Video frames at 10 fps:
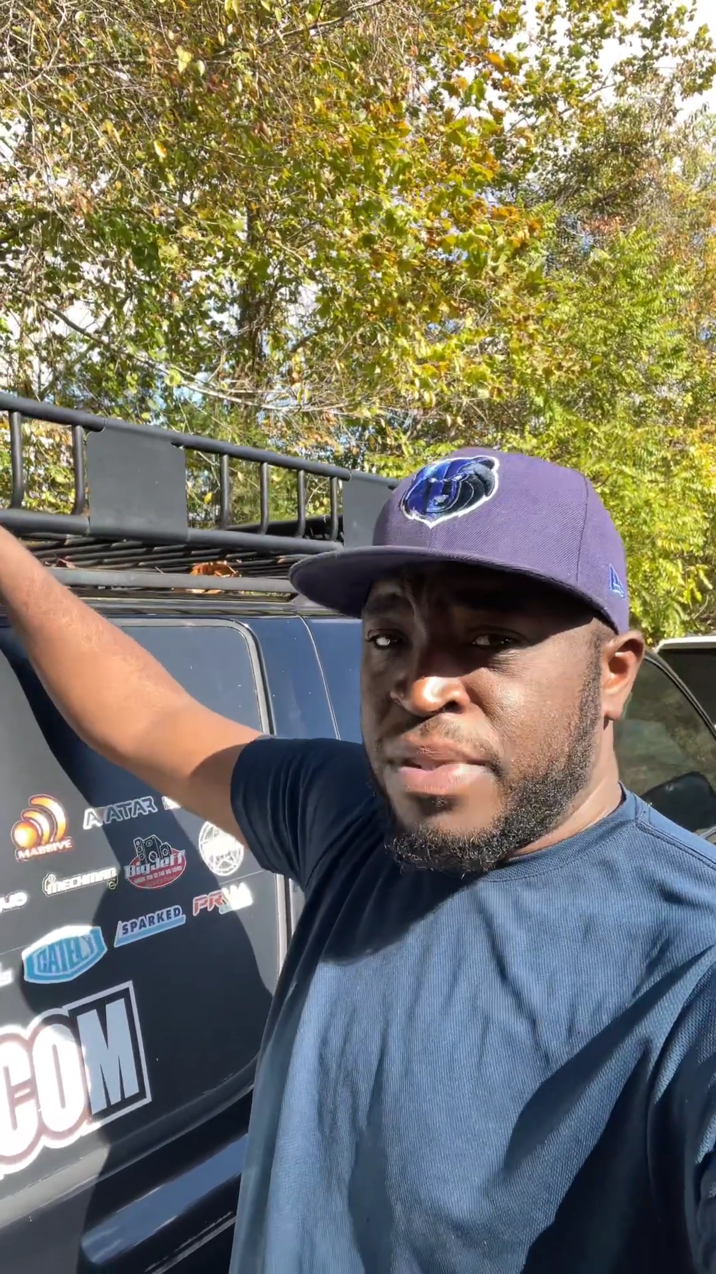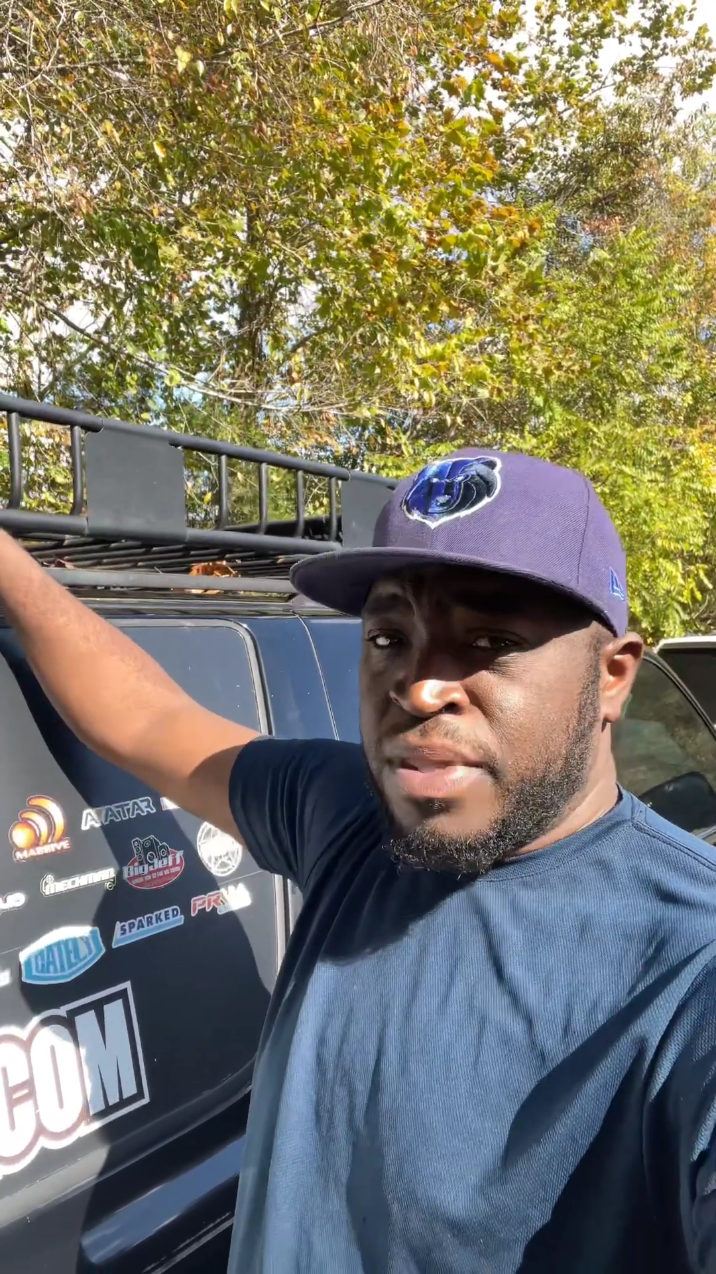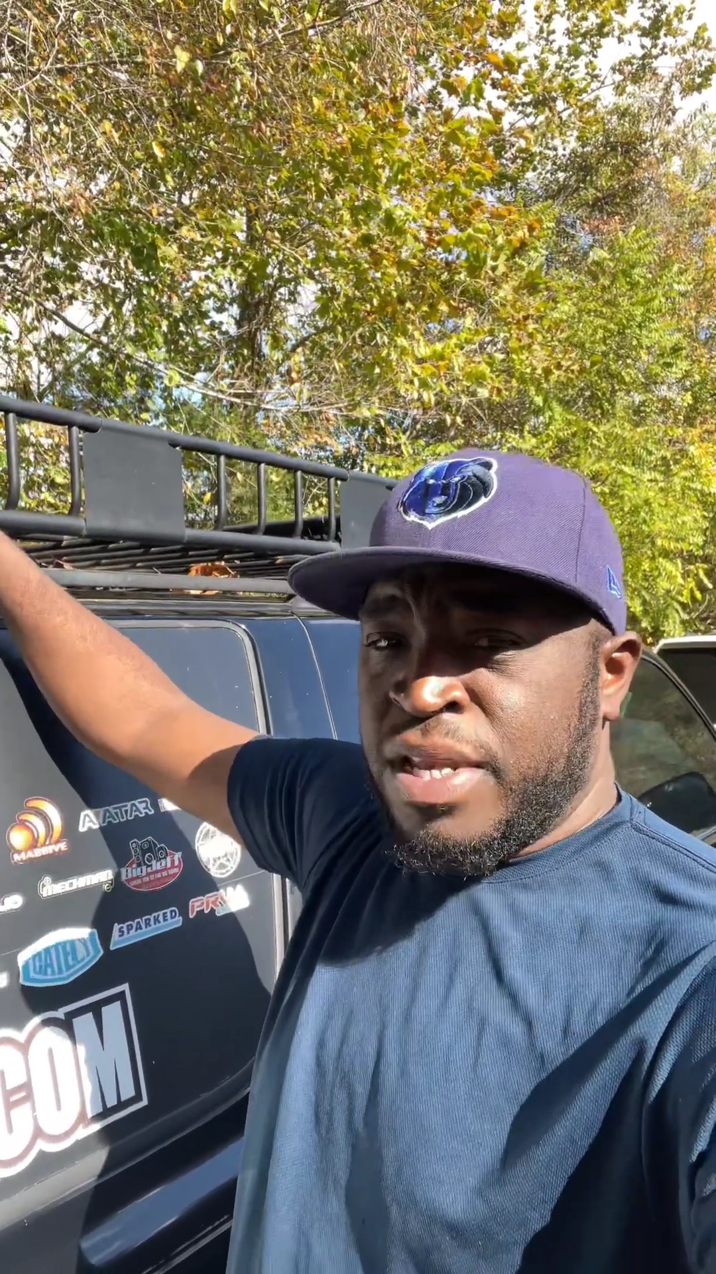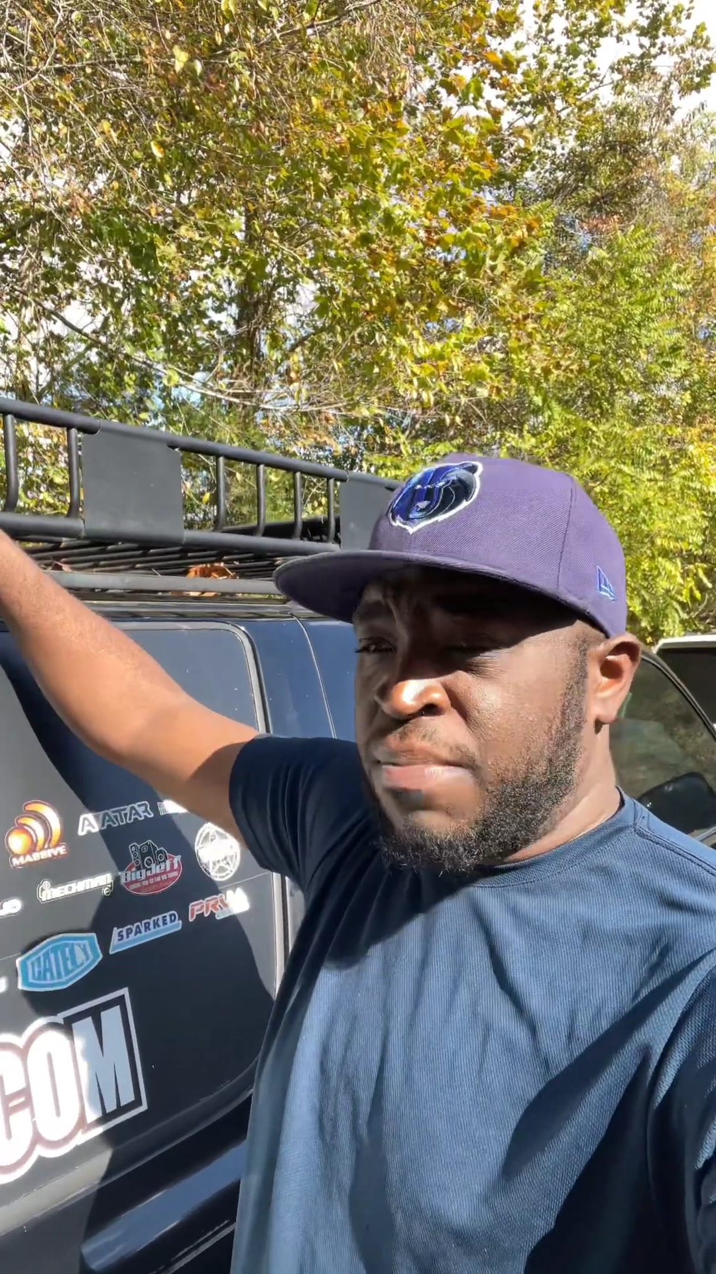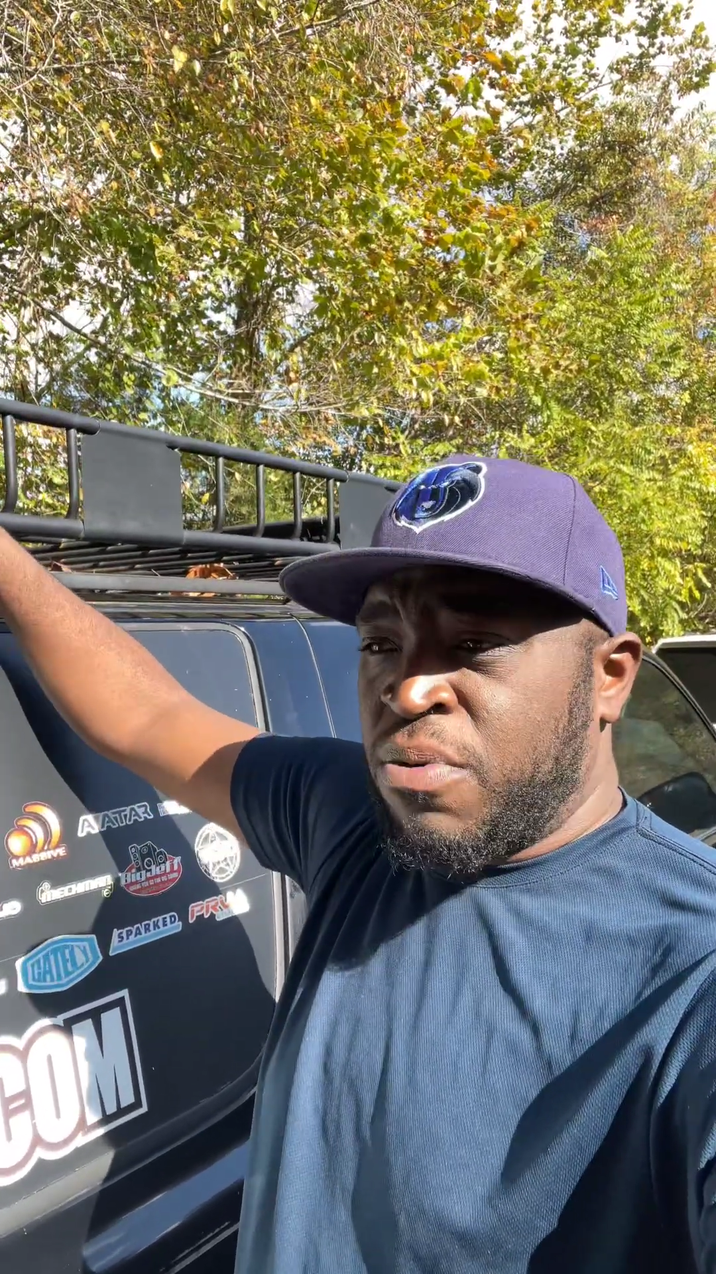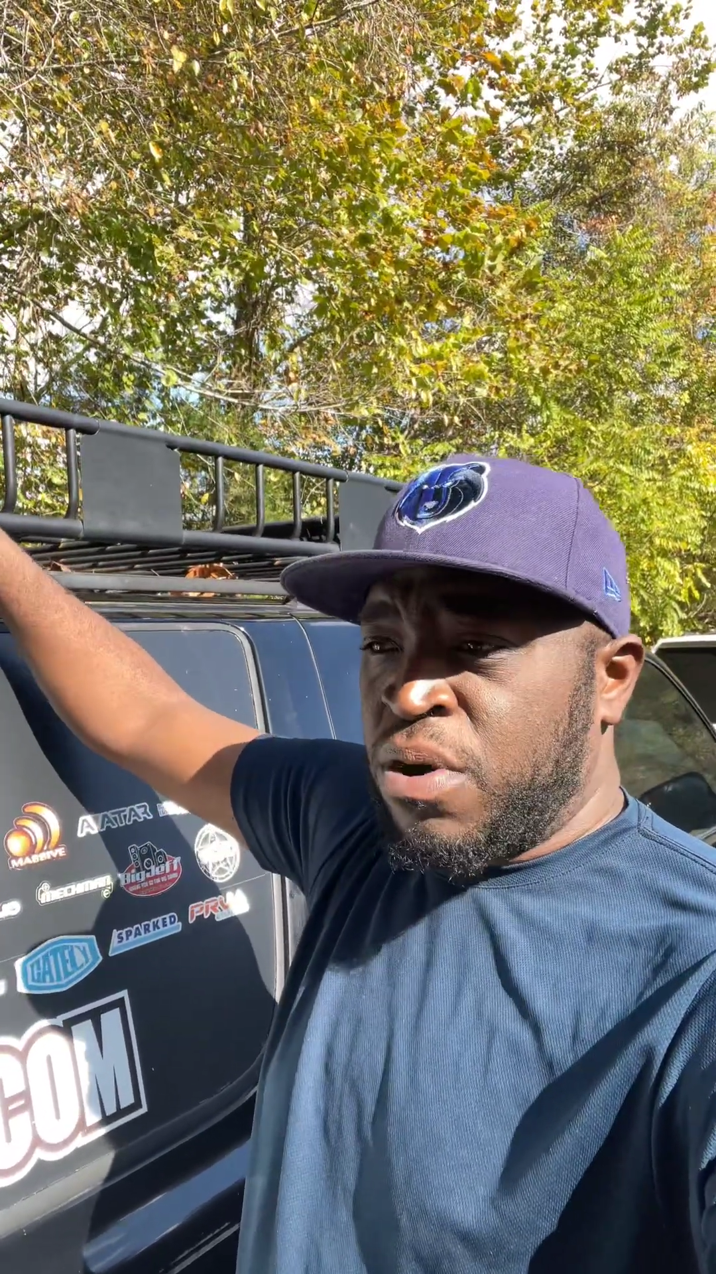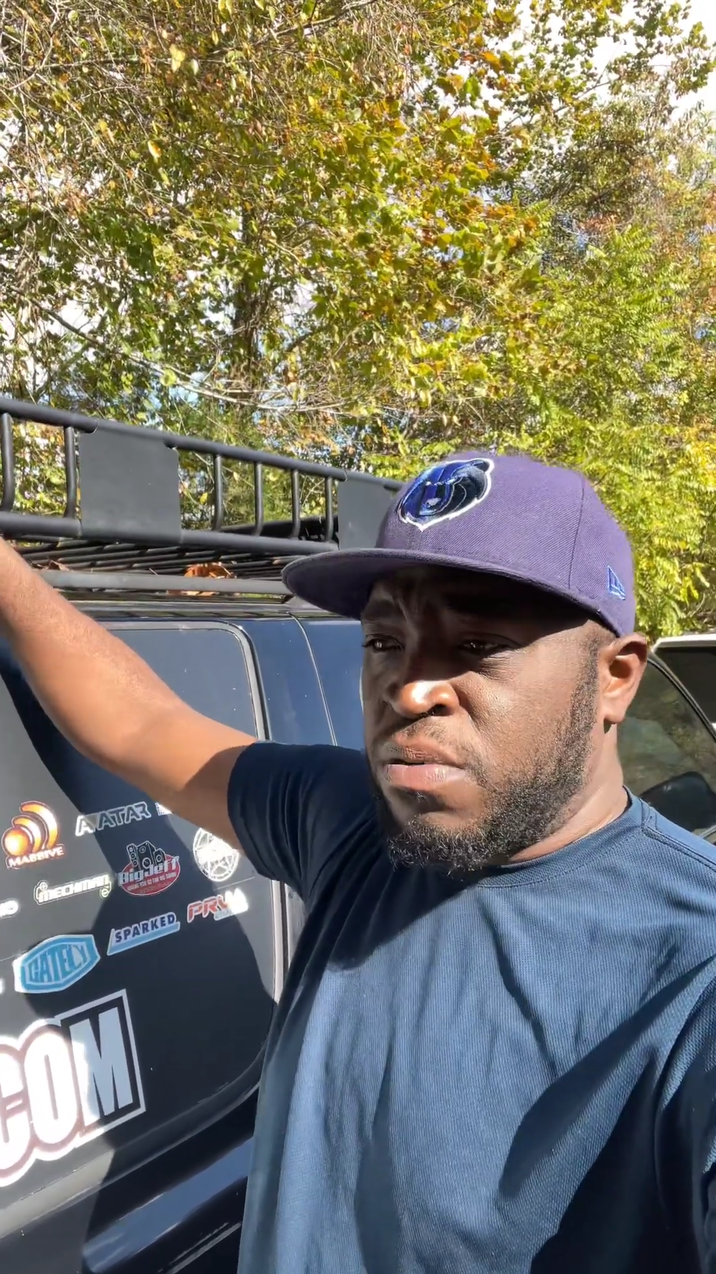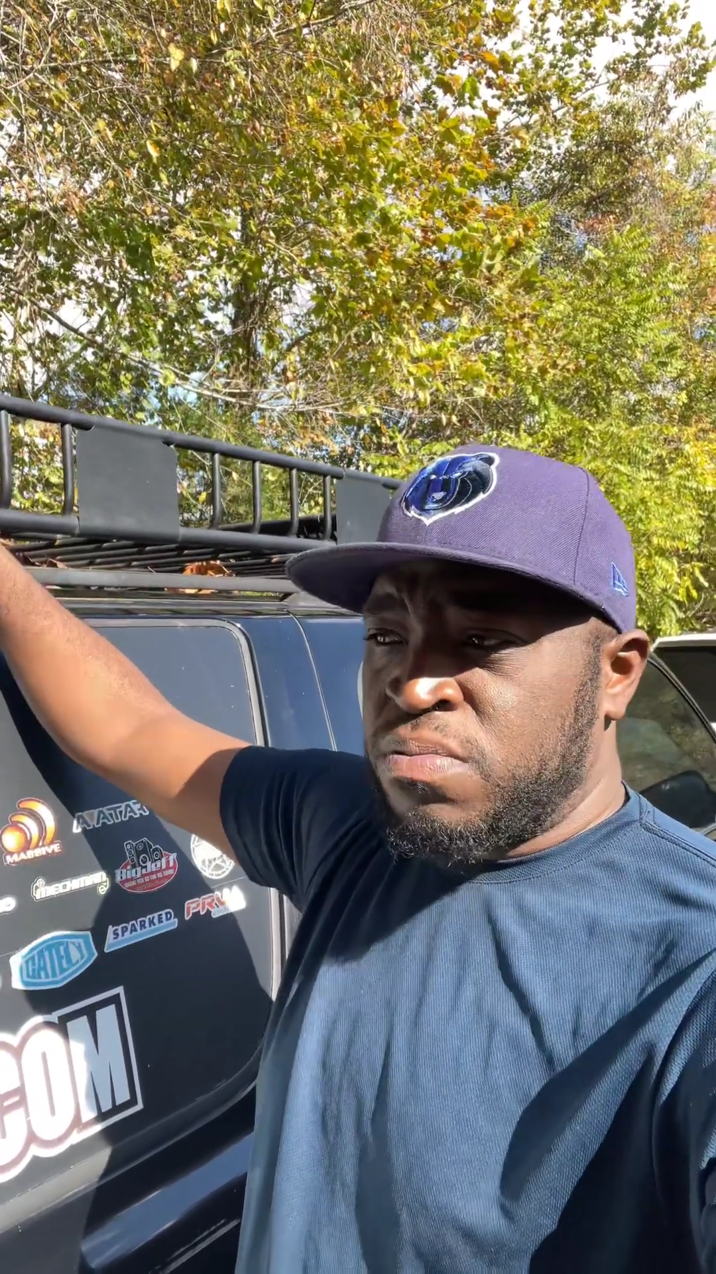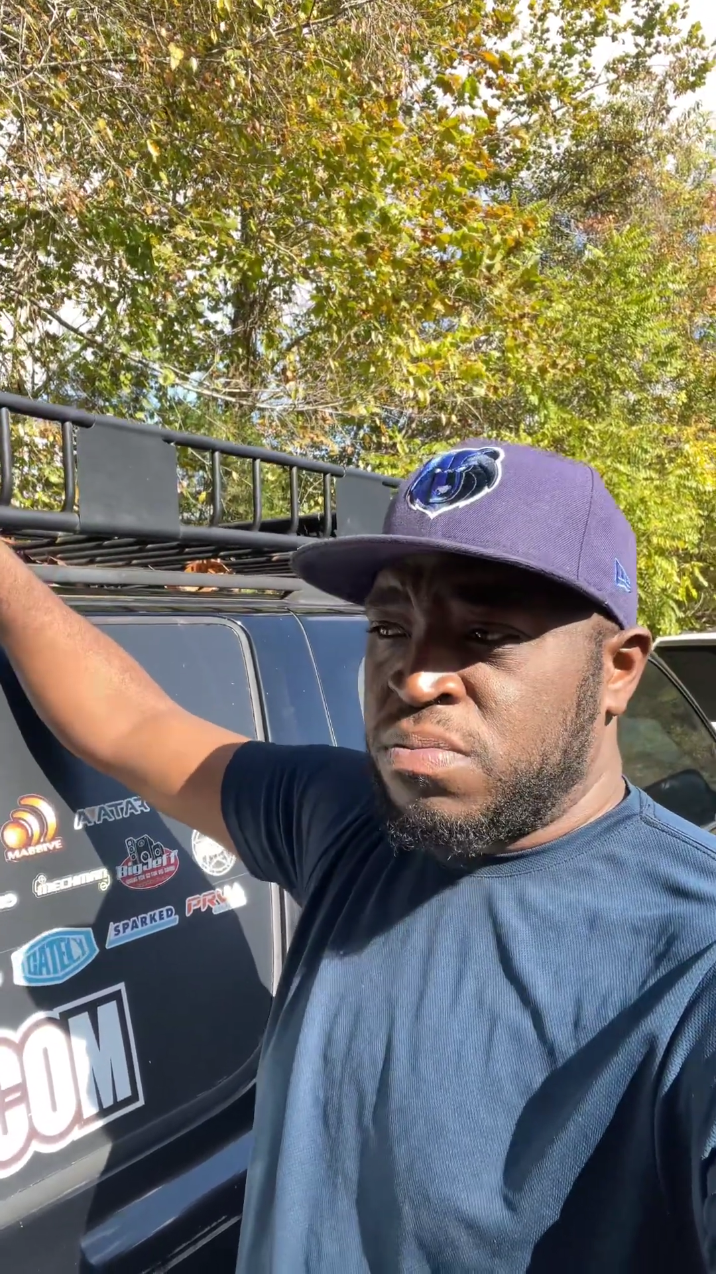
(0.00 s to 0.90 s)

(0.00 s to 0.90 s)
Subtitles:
Then it broke.